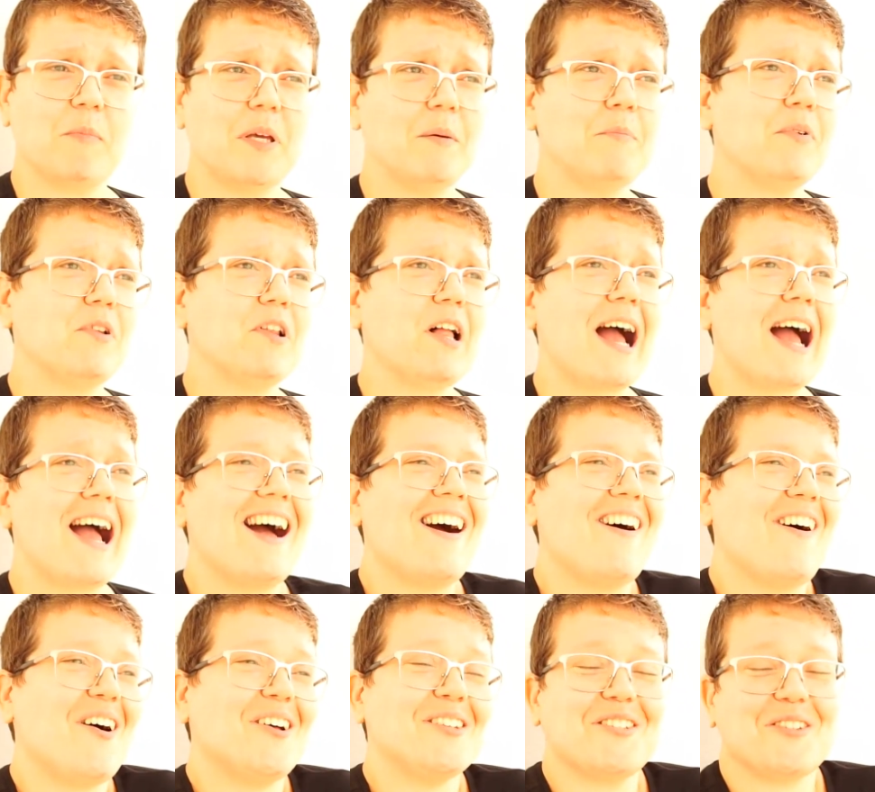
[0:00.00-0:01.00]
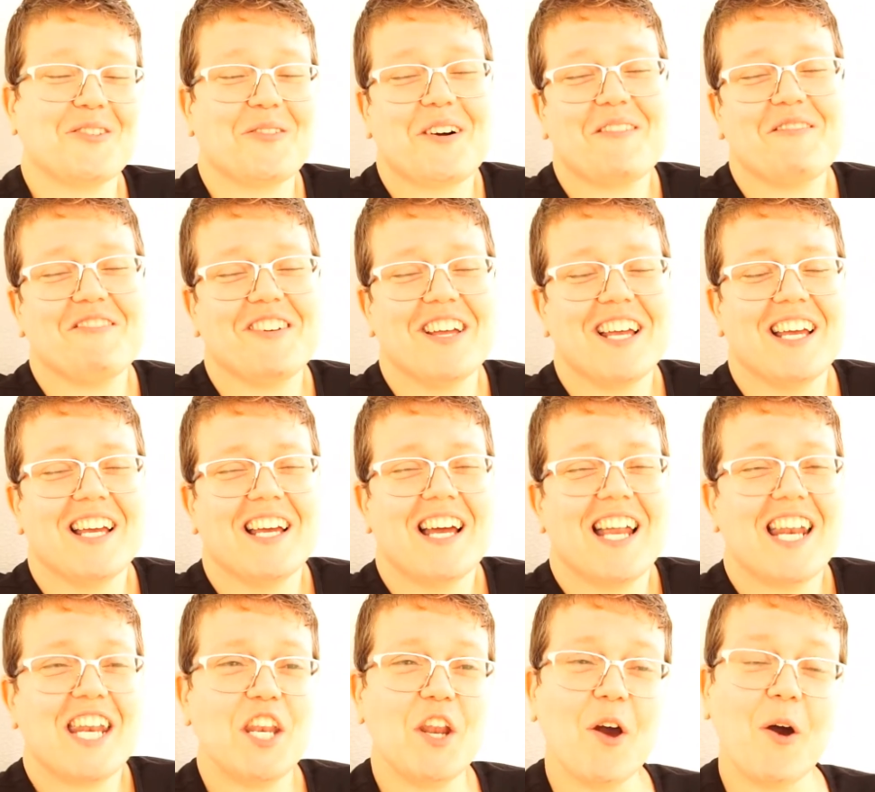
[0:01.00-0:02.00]
People also have
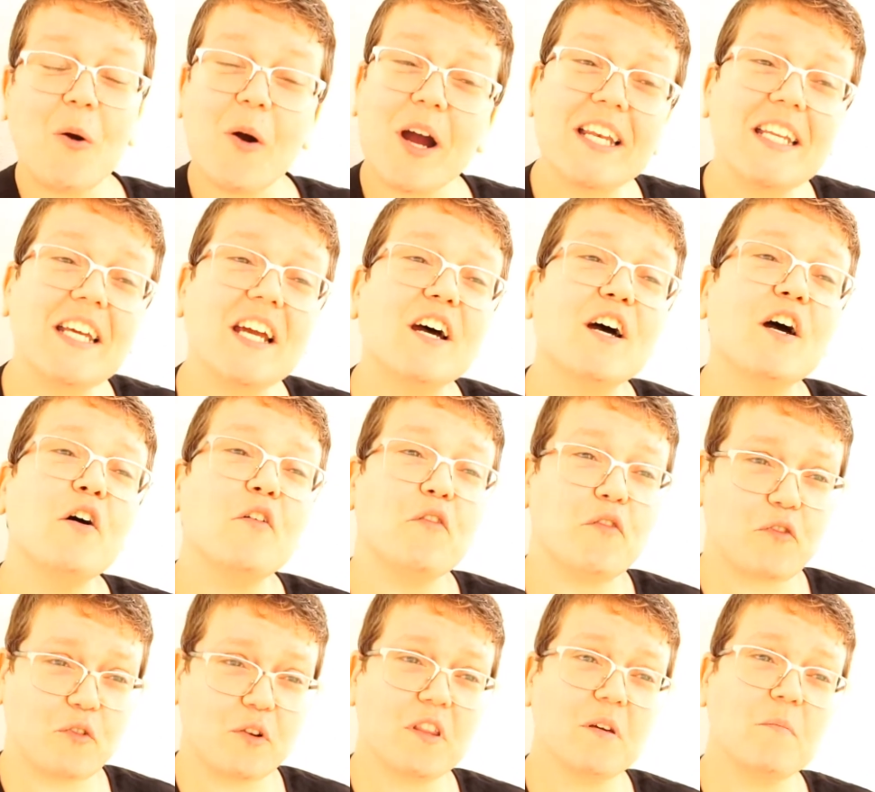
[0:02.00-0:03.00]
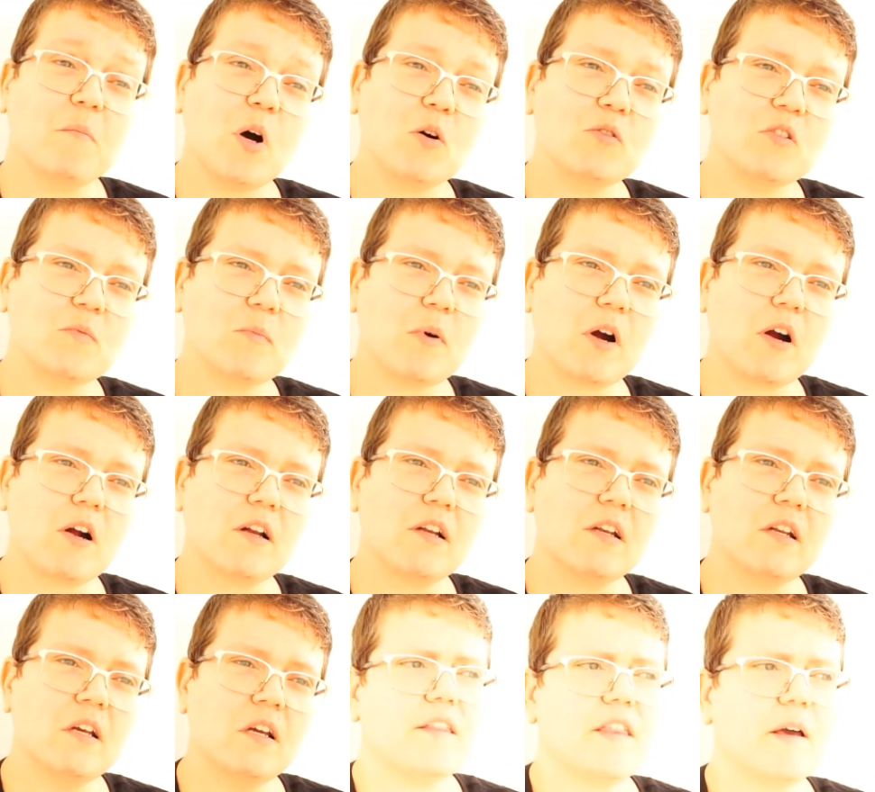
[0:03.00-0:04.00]
no idea, for the most part,
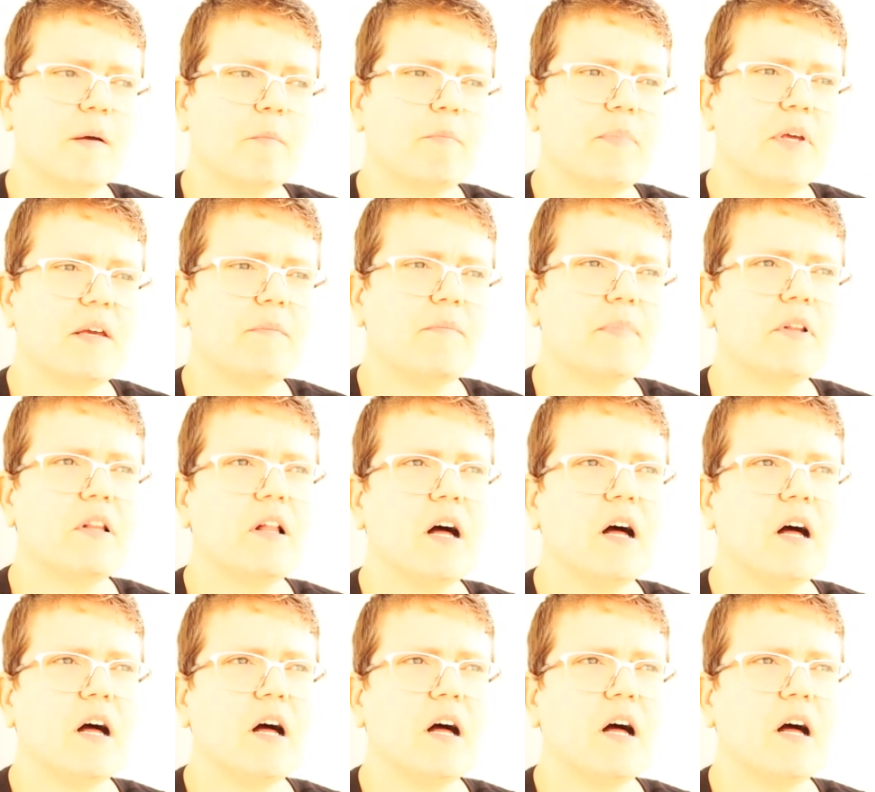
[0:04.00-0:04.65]
that people